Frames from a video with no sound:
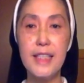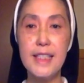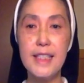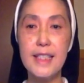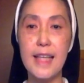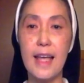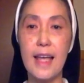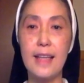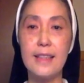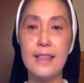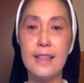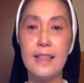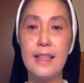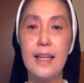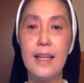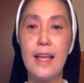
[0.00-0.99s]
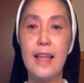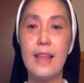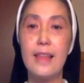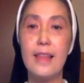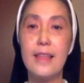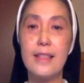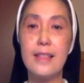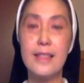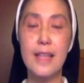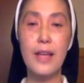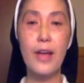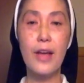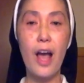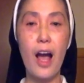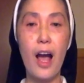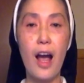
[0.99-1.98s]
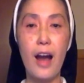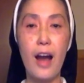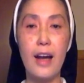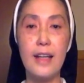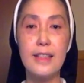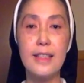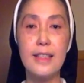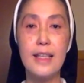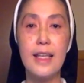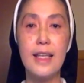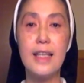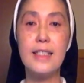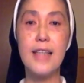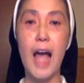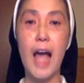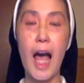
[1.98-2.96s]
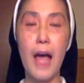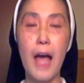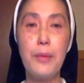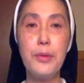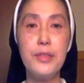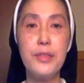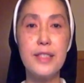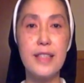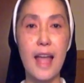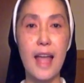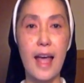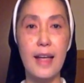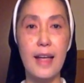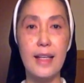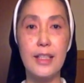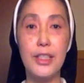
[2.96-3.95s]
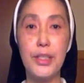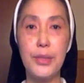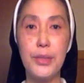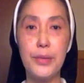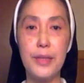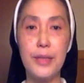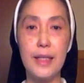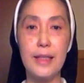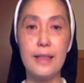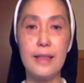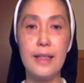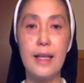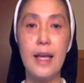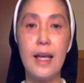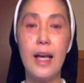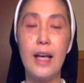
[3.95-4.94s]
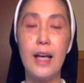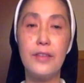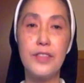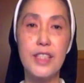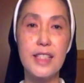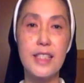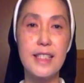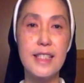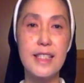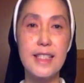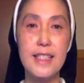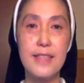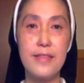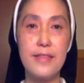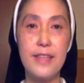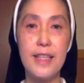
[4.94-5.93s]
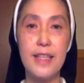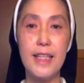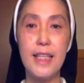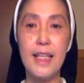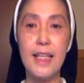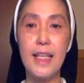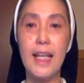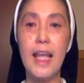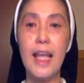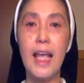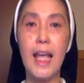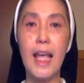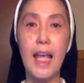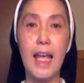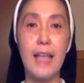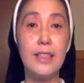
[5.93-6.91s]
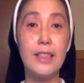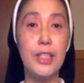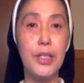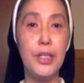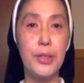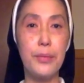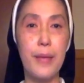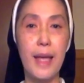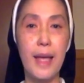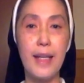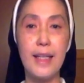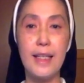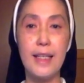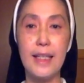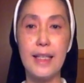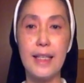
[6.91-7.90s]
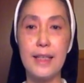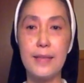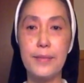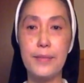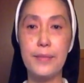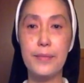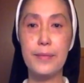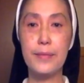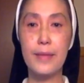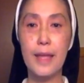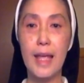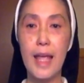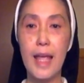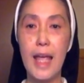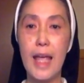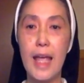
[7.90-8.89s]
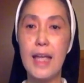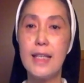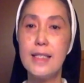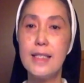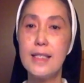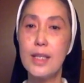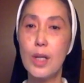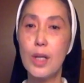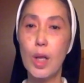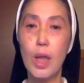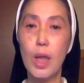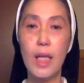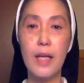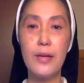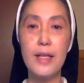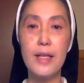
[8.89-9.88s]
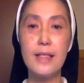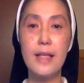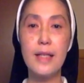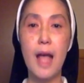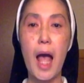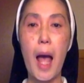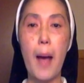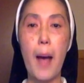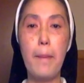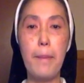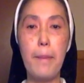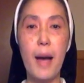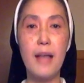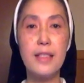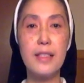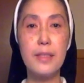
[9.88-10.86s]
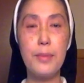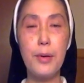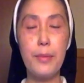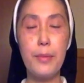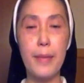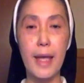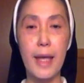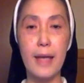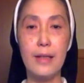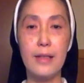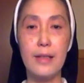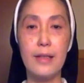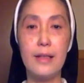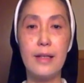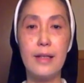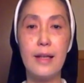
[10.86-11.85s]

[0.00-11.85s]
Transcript: said that the Sacred Heart is the hypostatic union of Jesus' divinity and humanity. It is the clearest possible manner